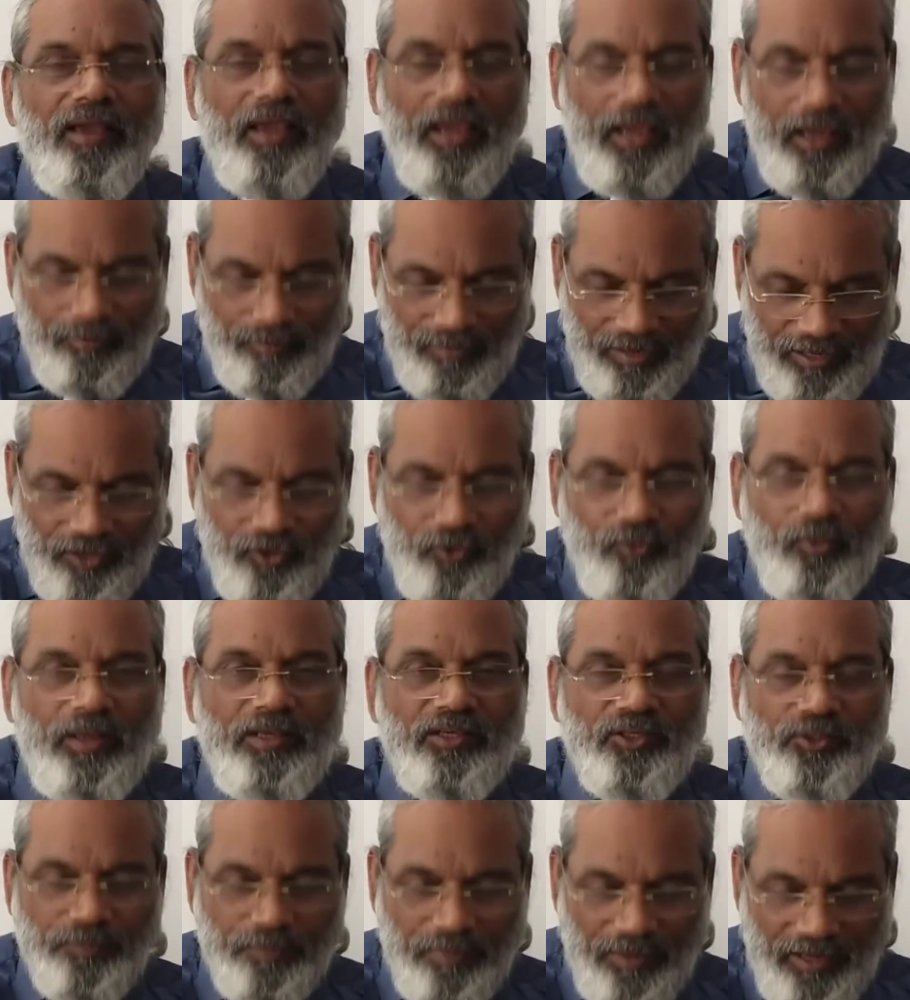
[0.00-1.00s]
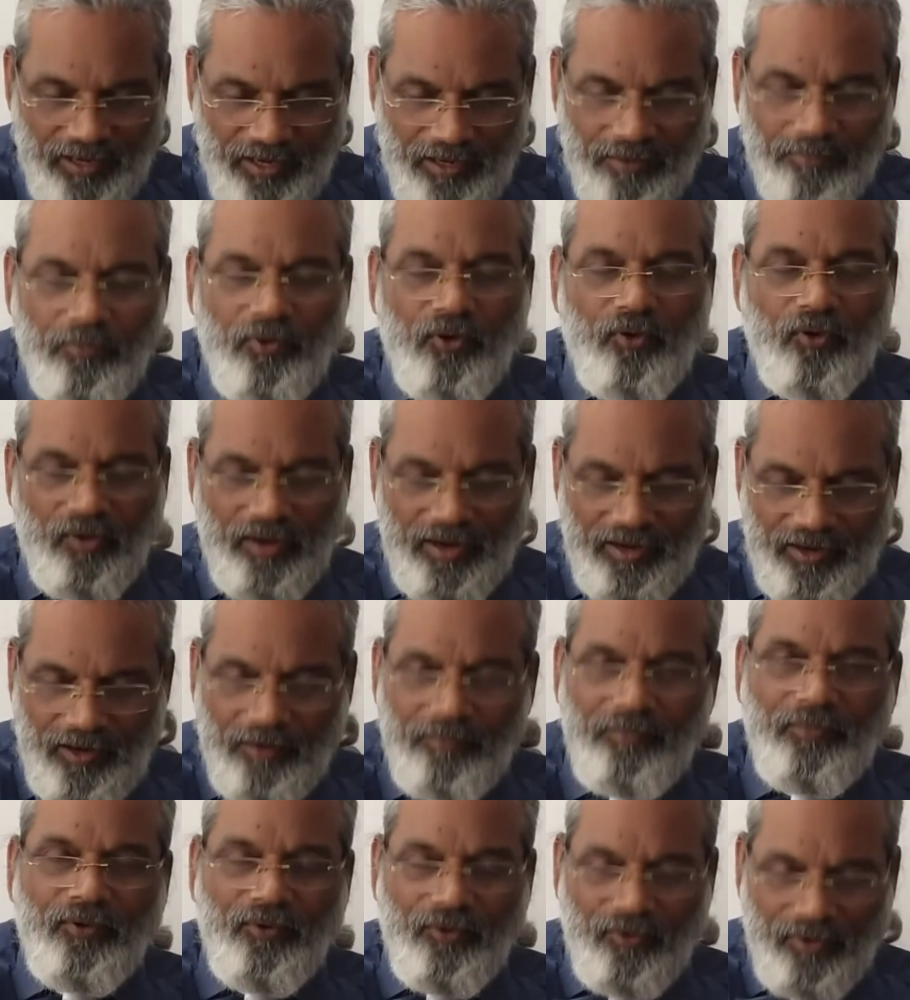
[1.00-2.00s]
Am I to explain more and
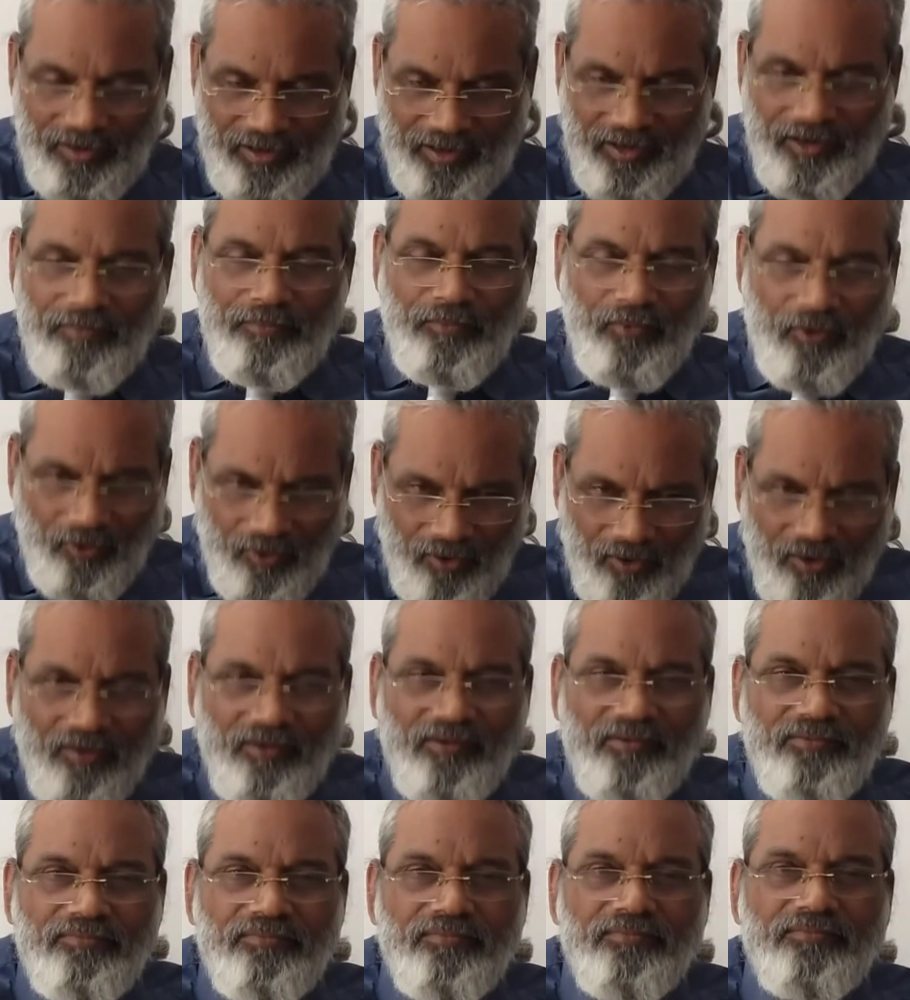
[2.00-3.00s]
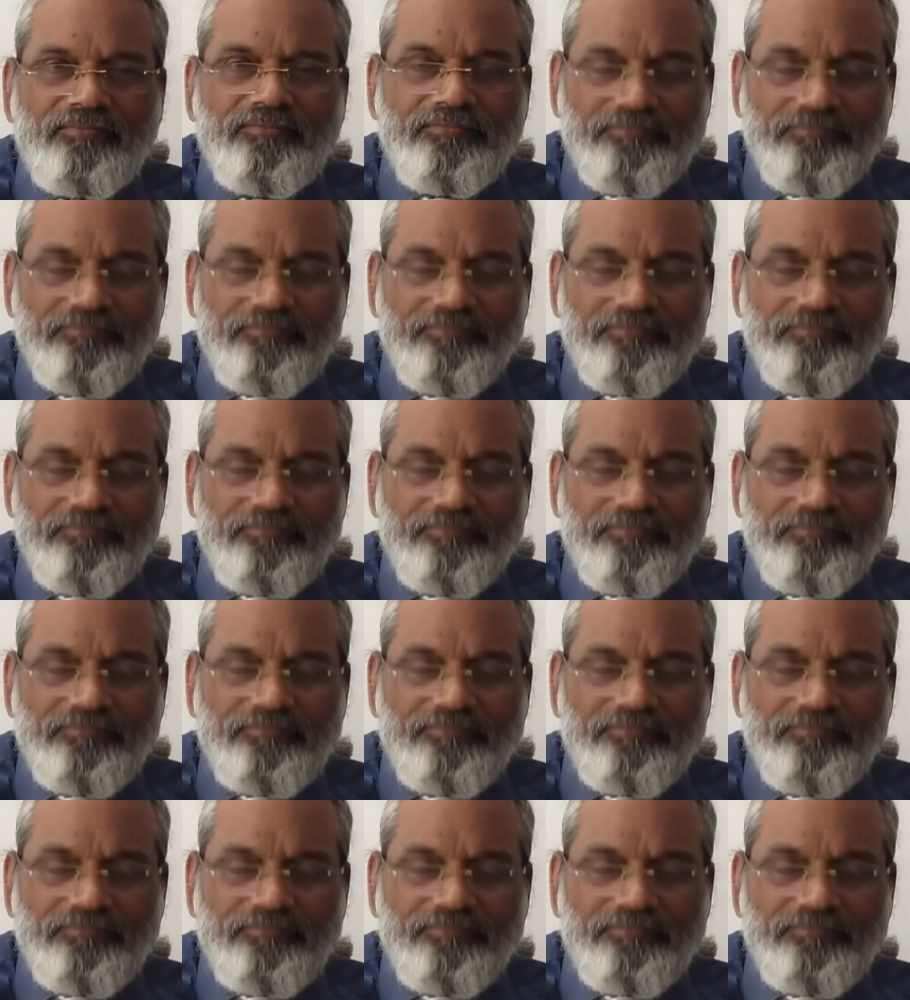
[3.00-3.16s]
more and more?